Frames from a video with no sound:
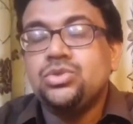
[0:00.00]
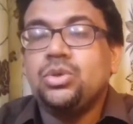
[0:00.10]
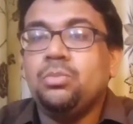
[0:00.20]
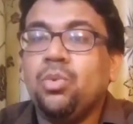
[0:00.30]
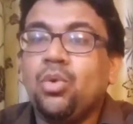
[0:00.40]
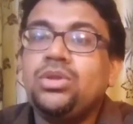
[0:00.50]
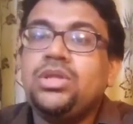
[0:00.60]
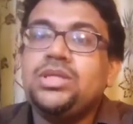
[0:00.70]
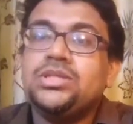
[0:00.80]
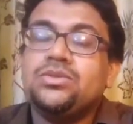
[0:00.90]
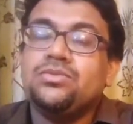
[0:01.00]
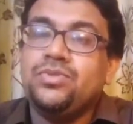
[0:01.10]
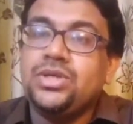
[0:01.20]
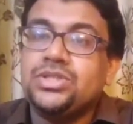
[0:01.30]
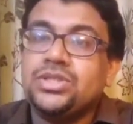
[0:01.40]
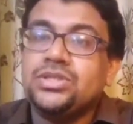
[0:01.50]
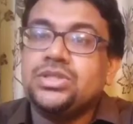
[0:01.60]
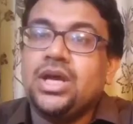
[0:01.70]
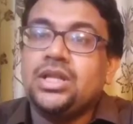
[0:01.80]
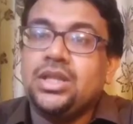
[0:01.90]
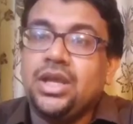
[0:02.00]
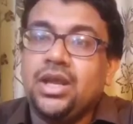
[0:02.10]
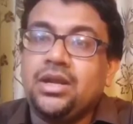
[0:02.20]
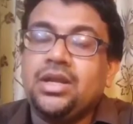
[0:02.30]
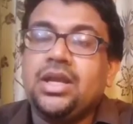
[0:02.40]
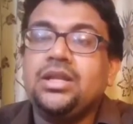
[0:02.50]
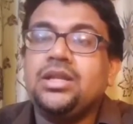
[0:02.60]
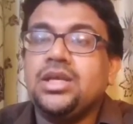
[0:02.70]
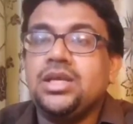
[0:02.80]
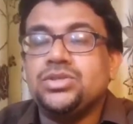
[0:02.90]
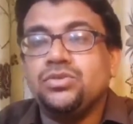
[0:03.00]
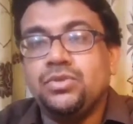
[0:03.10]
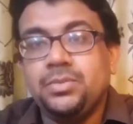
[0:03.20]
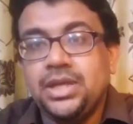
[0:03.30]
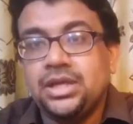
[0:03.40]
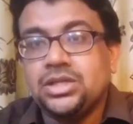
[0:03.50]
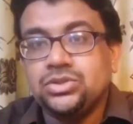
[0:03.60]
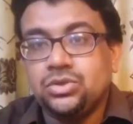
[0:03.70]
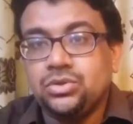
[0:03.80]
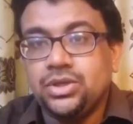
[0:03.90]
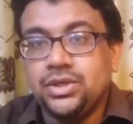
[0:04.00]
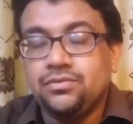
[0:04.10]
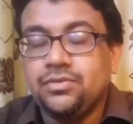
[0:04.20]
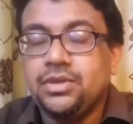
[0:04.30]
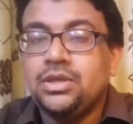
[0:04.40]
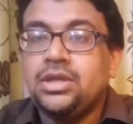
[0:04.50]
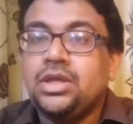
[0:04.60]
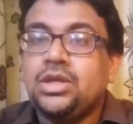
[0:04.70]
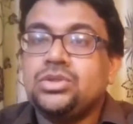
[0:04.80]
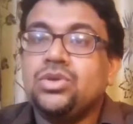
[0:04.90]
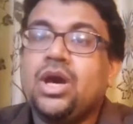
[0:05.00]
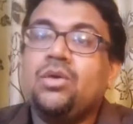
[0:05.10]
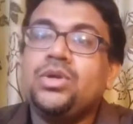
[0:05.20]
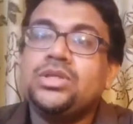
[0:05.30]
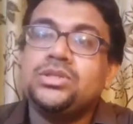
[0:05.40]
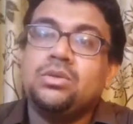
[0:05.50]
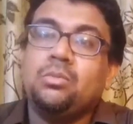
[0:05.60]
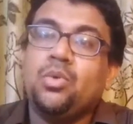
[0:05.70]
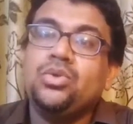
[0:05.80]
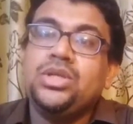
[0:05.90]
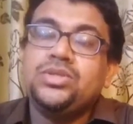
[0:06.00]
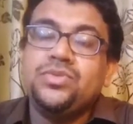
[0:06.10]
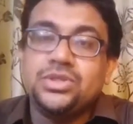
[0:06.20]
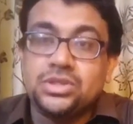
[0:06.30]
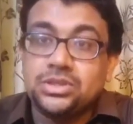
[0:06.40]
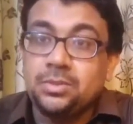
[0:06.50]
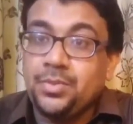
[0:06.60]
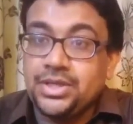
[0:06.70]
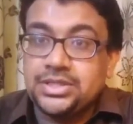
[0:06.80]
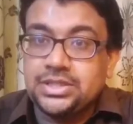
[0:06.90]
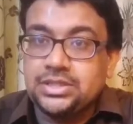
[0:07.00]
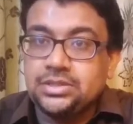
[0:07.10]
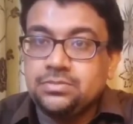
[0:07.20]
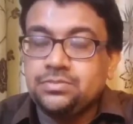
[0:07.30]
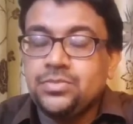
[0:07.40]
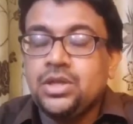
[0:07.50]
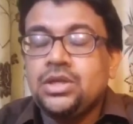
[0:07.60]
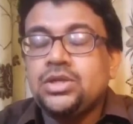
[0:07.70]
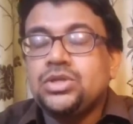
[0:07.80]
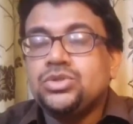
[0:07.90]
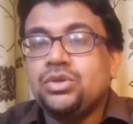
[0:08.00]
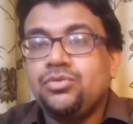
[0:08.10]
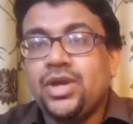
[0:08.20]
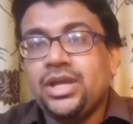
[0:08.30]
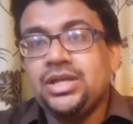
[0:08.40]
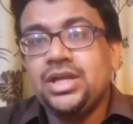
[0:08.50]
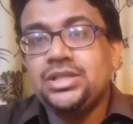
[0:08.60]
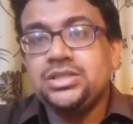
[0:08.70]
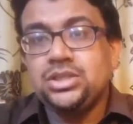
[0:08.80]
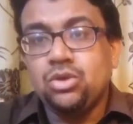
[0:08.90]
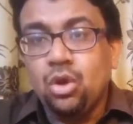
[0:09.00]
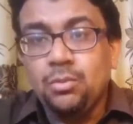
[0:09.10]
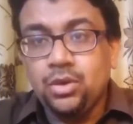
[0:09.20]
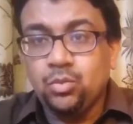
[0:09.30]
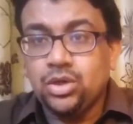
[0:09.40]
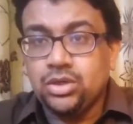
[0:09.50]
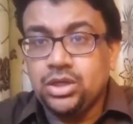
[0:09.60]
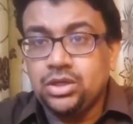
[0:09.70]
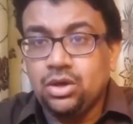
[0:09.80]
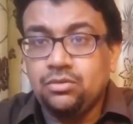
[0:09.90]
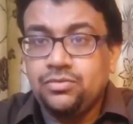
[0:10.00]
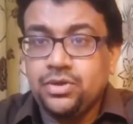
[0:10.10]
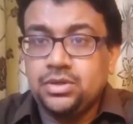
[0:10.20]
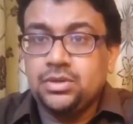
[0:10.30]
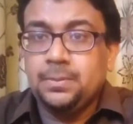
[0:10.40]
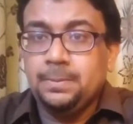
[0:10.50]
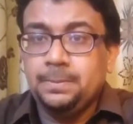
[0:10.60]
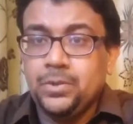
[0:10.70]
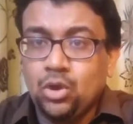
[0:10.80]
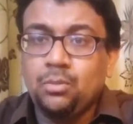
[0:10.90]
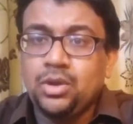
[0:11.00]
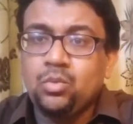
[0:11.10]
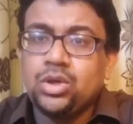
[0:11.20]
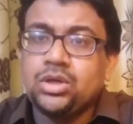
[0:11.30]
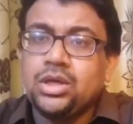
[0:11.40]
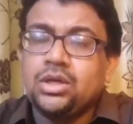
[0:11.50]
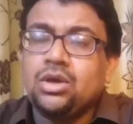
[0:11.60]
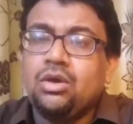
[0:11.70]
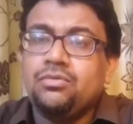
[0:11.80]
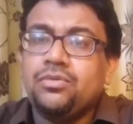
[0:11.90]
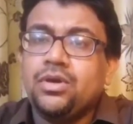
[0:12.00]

So the both these features are there in the case of a B-class autoclave. So how does both these features are present? So if you analyze the normal working of a normal working of